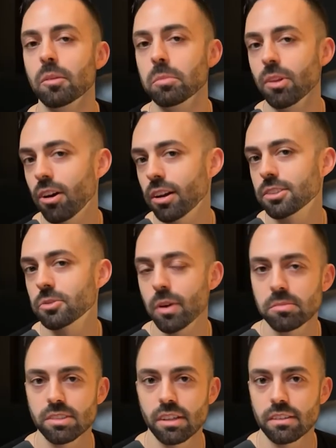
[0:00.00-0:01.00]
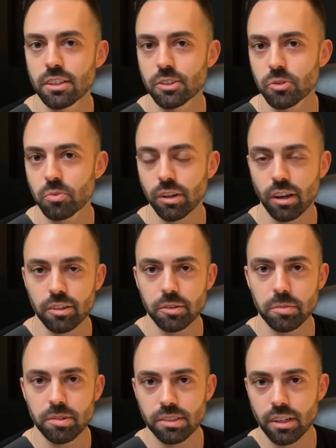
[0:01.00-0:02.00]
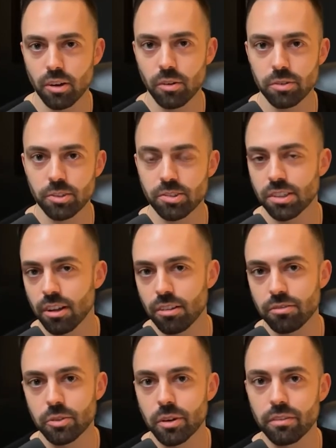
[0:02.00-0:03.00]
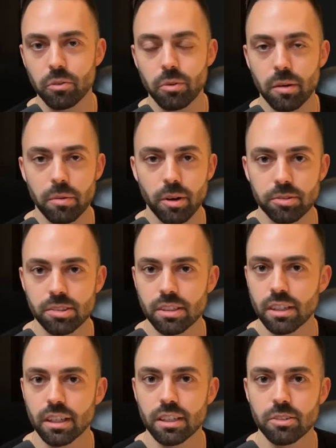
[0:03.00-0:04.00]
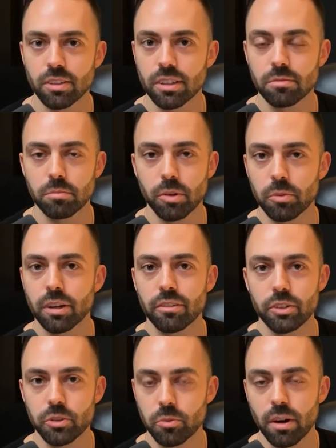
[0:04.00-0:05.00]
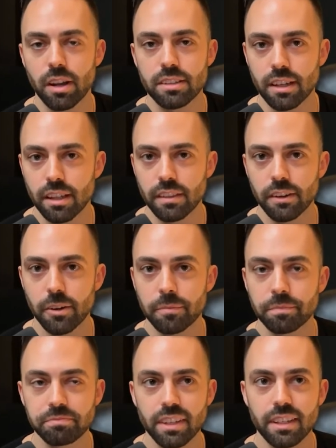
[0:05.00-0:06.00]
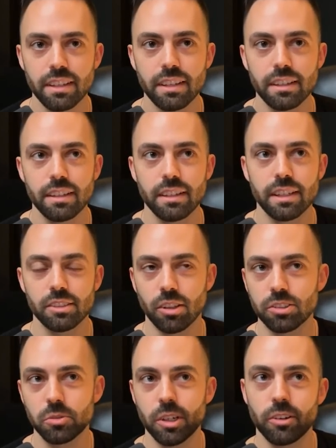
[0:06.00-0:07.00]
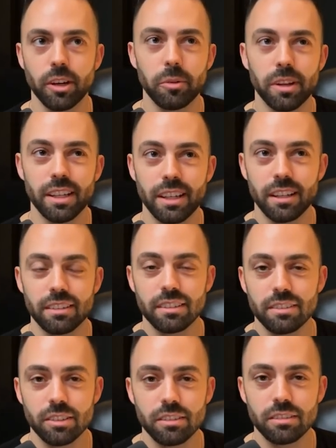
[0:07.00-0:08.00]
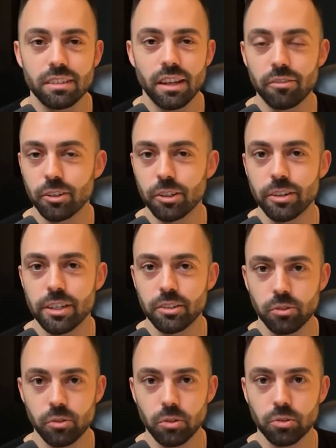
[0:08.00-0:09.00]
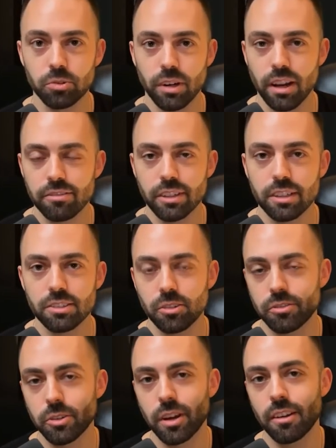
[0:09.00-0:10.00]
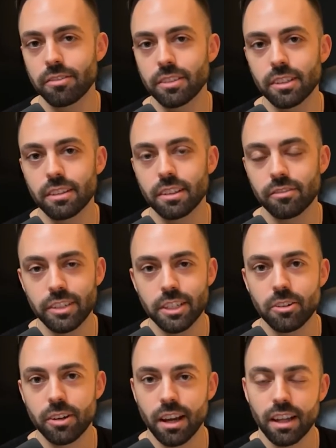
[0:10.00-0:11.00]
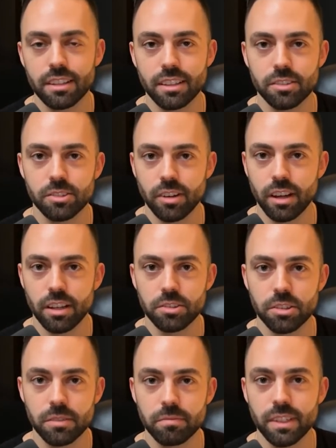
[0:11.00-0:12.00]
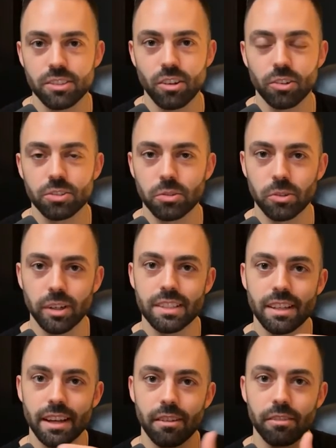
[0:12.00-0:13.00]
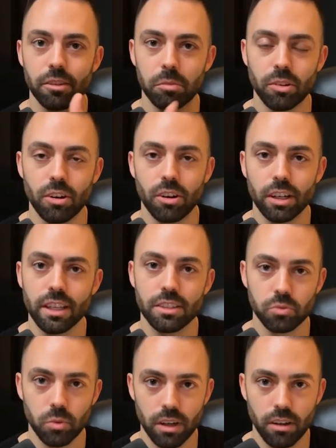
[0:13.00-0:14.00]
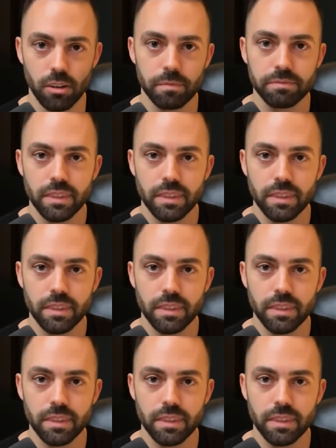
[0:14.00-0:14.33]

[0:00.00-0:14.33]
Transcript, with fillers: A blog is a website that you one hundred percent own yourself. You have the web hosting and you can put whatever you want on there. It's also a great way to get evergreen Google traffic. So if you have the, the video content strategy, it's also great to have the blog as well.